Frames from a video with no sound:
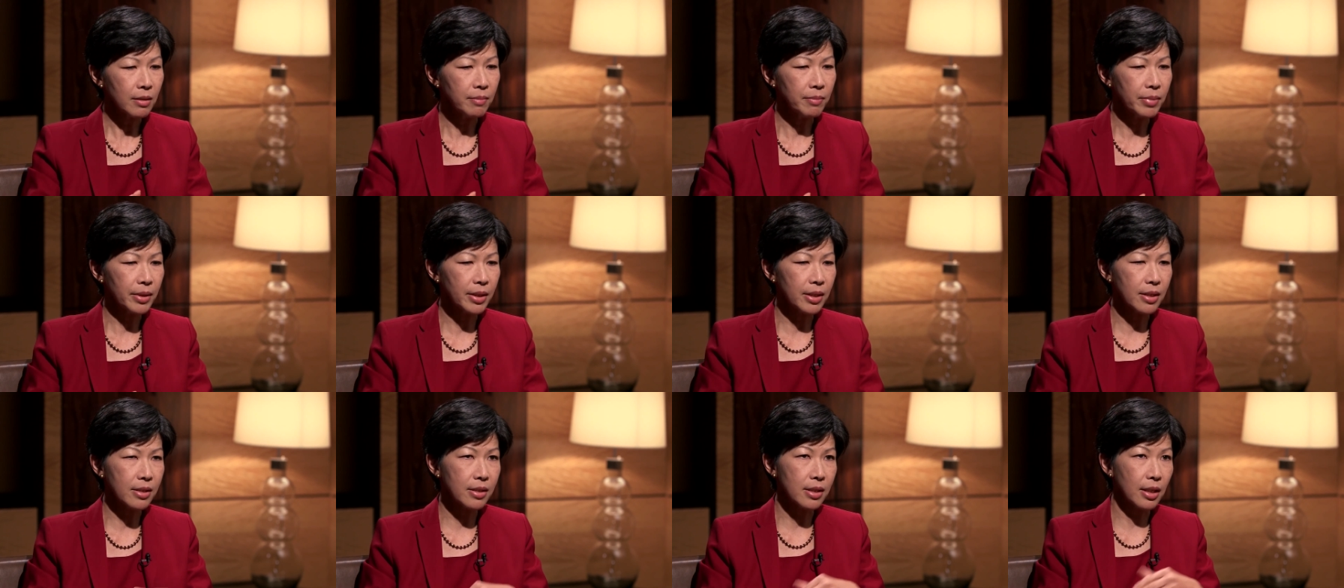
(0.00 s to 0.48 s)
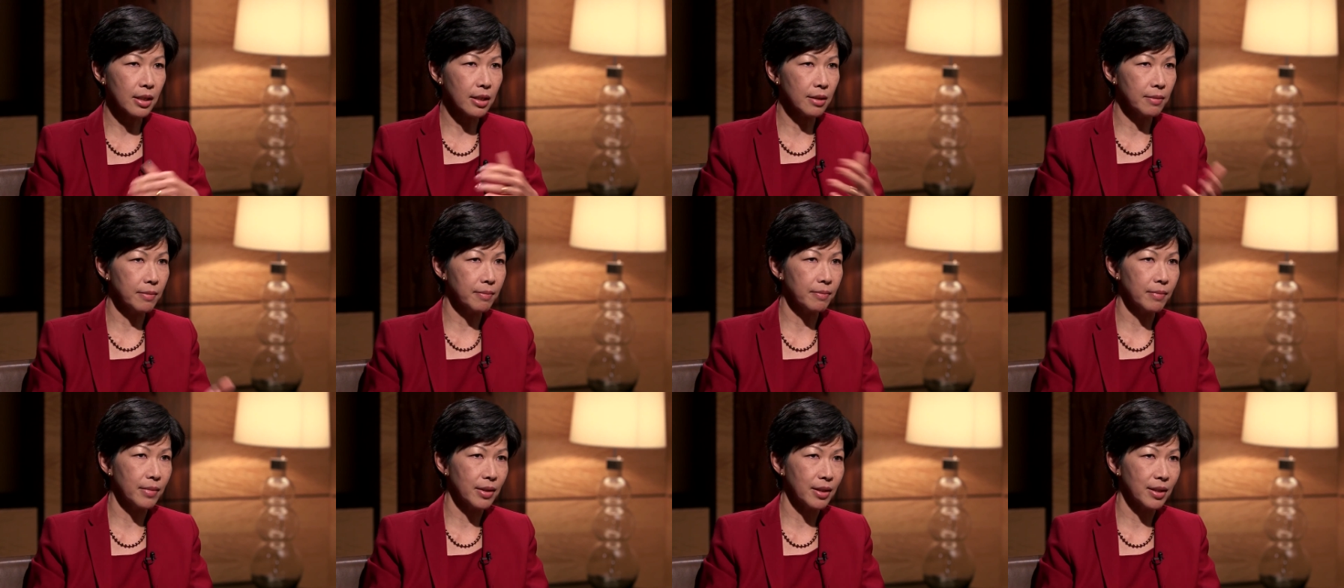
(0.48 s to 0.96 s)
But the
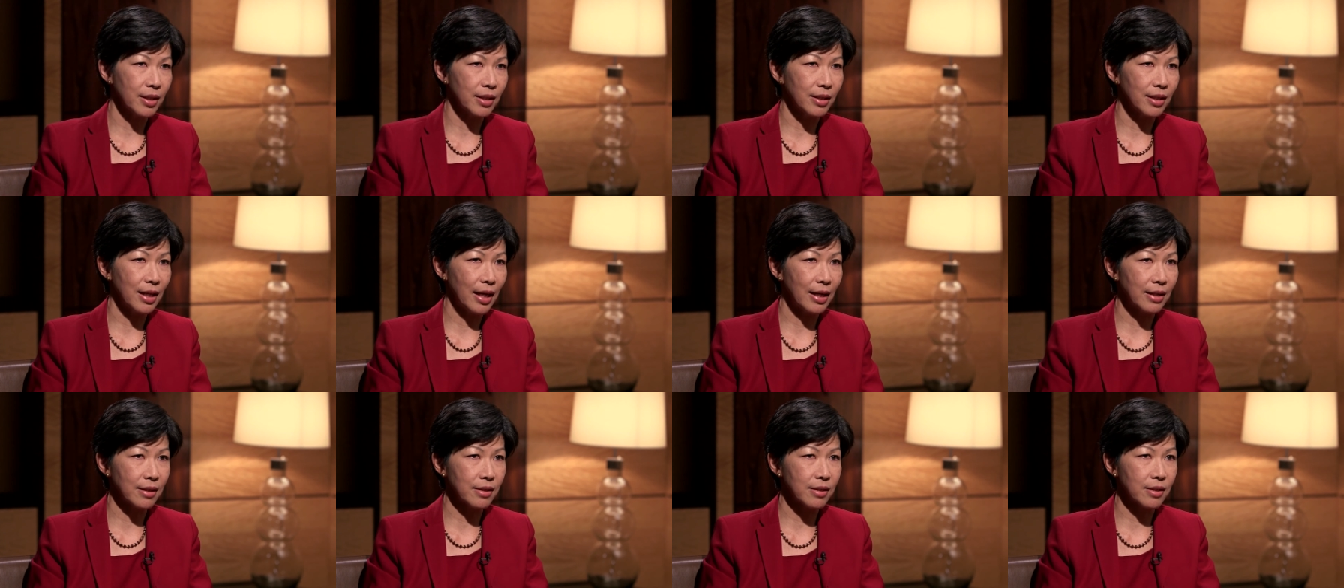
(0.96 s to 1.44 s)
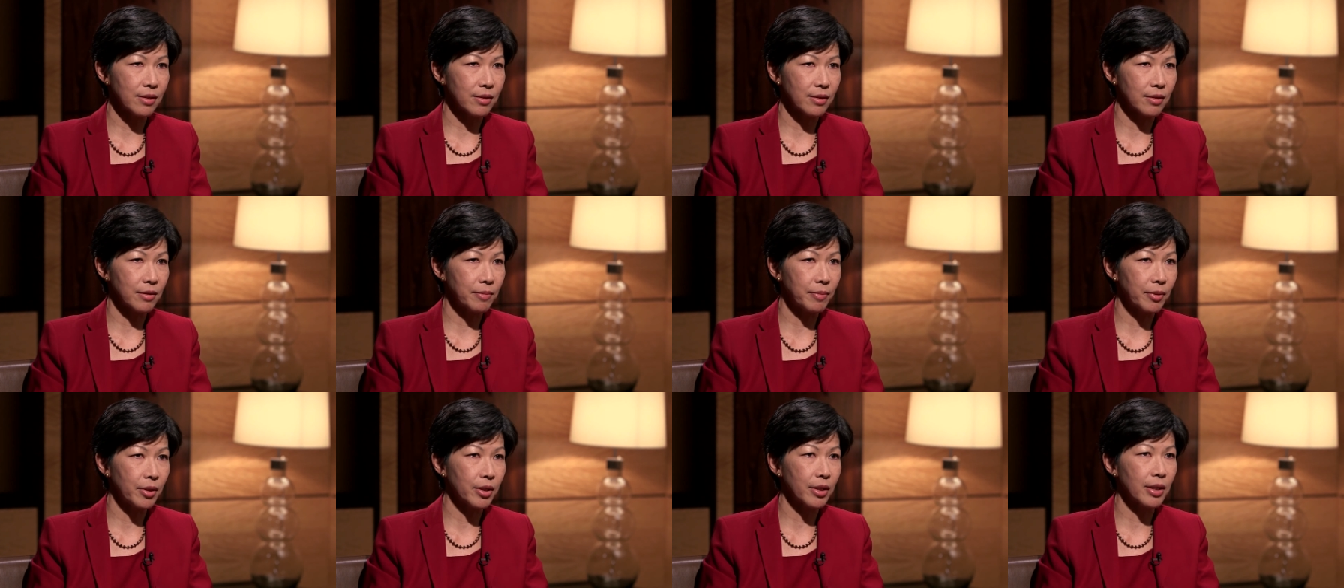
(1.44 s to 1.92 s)
second
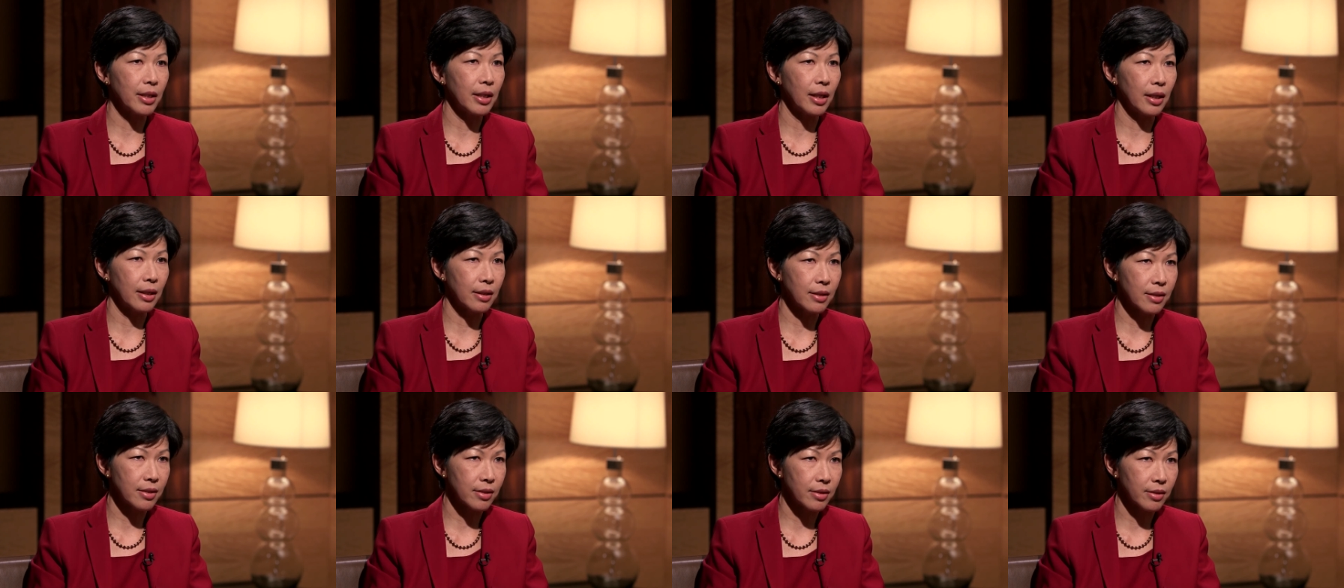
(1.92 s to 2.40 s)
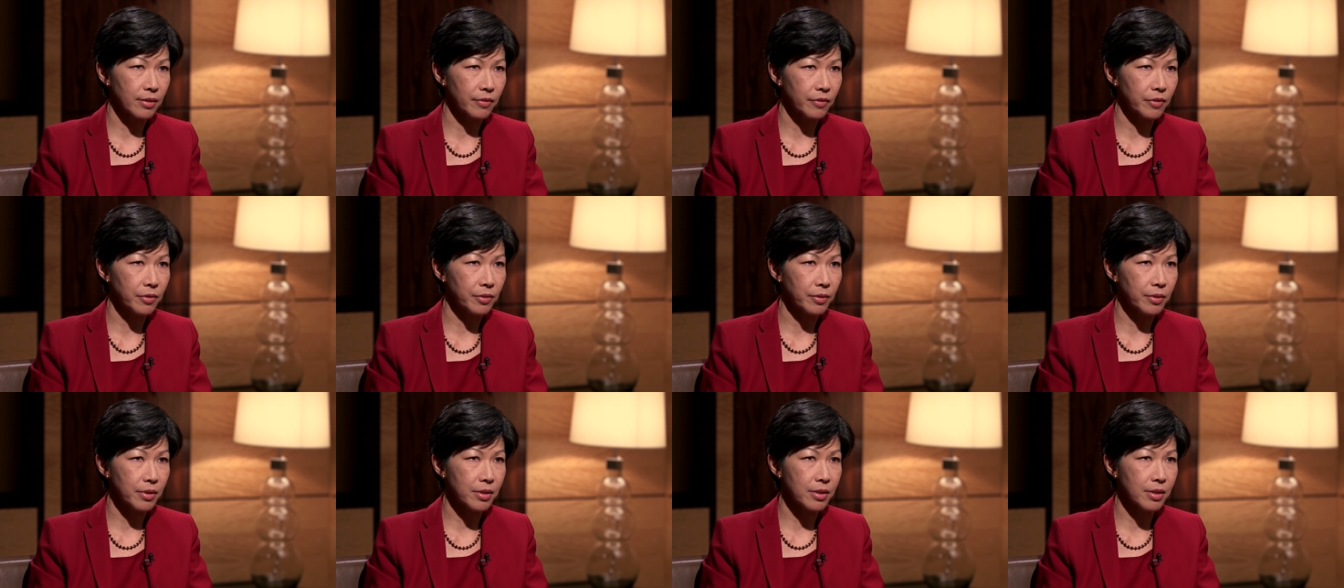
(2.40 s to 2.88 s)
answer, or part of the answer,
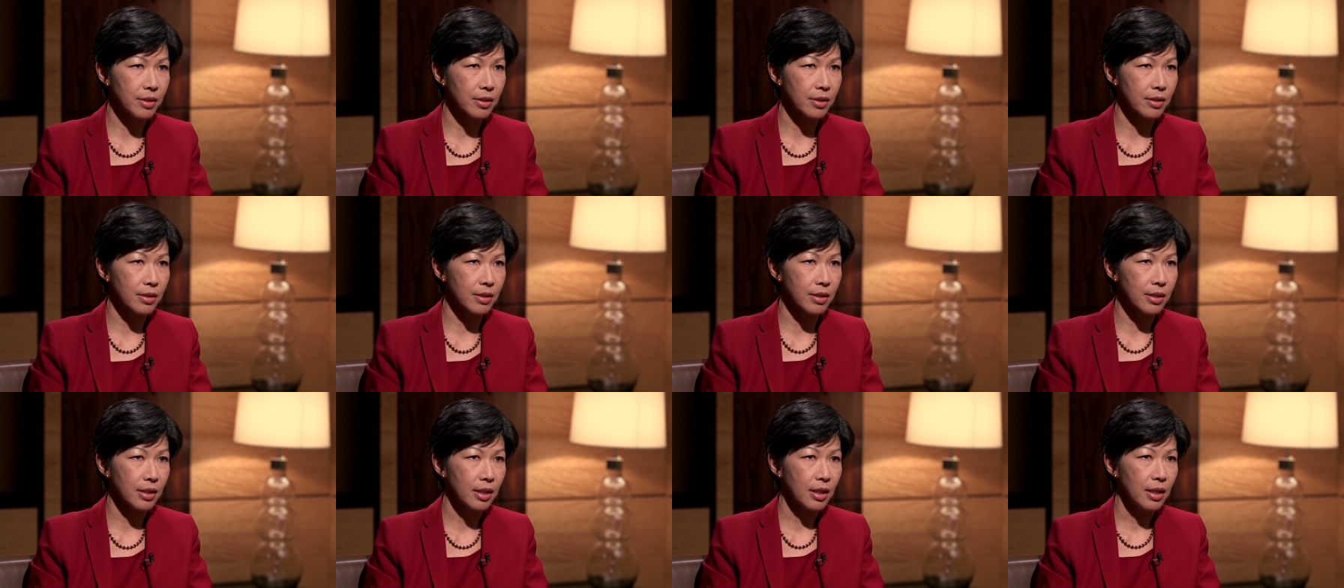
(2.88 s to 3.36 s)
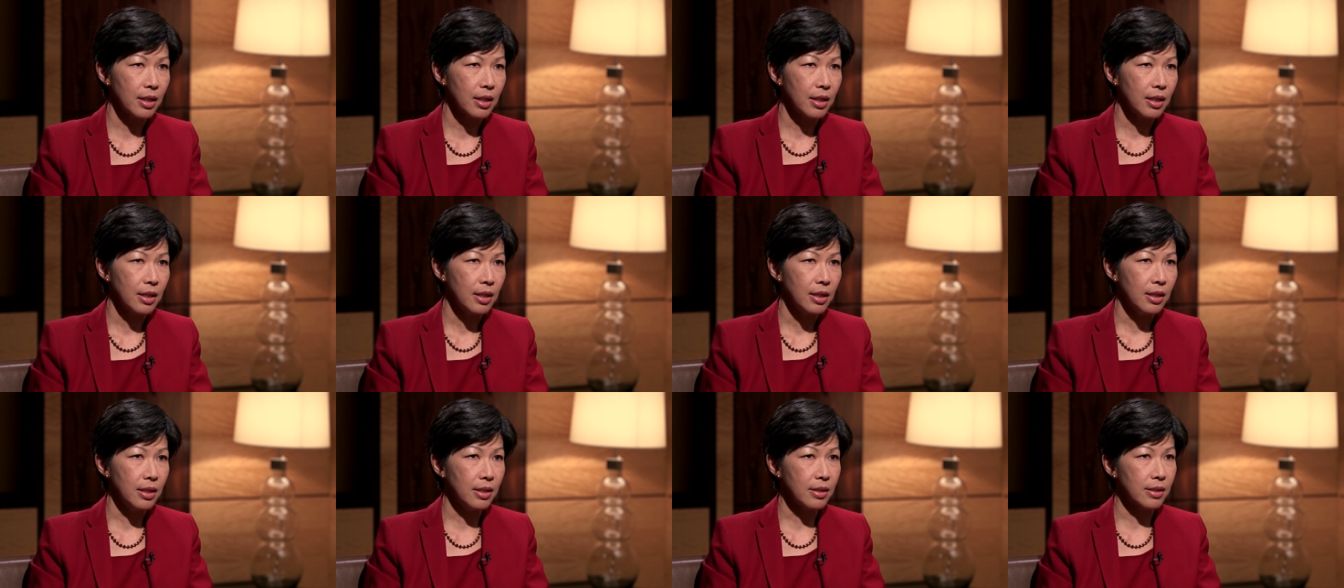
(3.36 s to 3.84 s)
of course, is
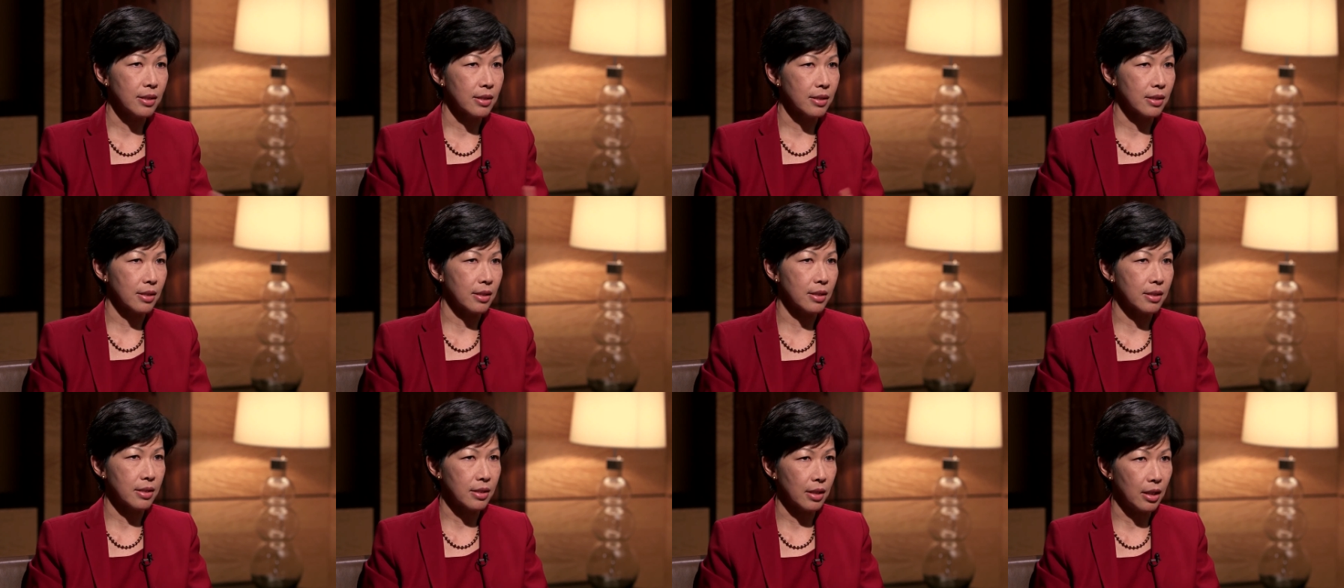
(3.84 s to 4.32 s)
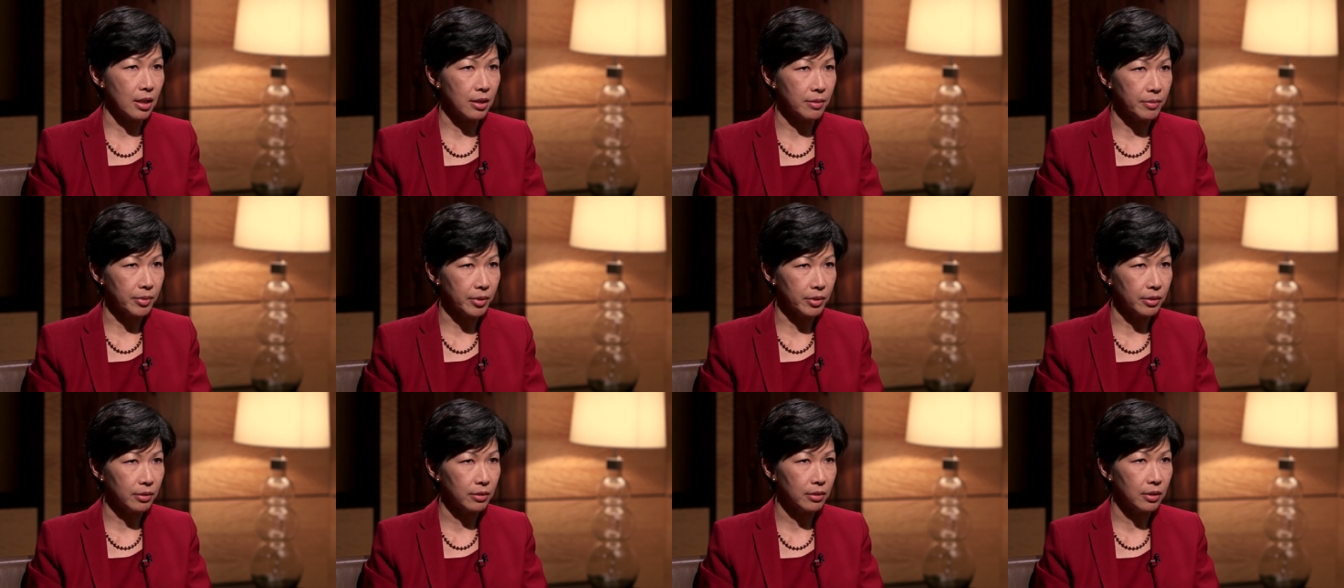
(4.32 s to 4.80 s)
is it
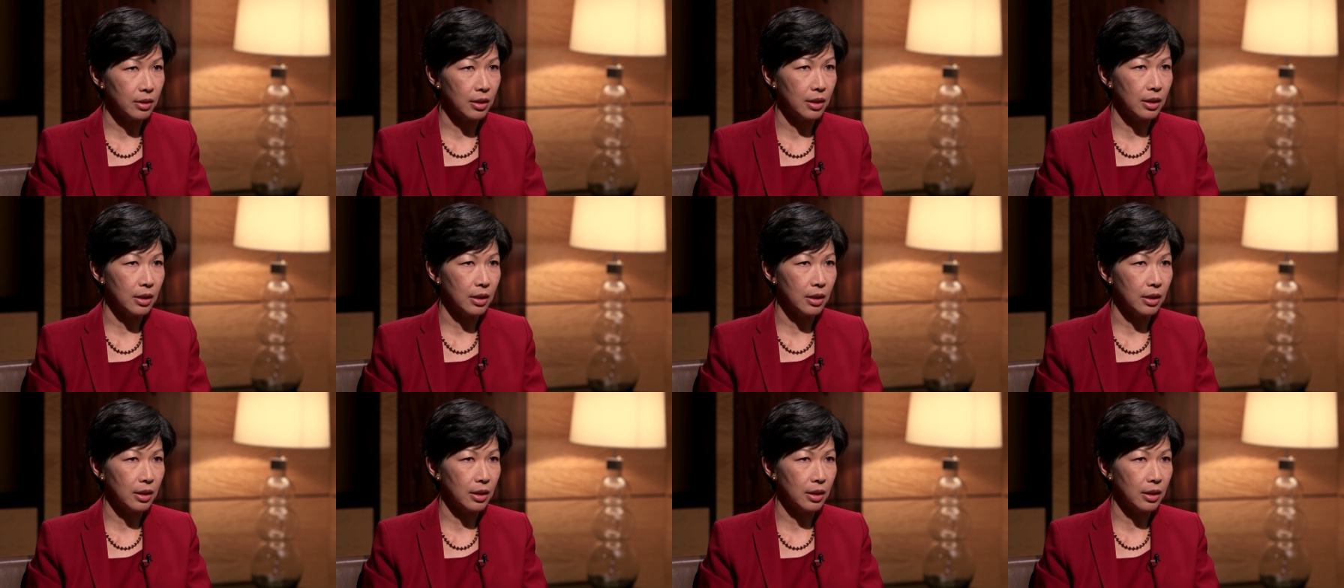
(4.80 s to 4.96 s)
sustainable?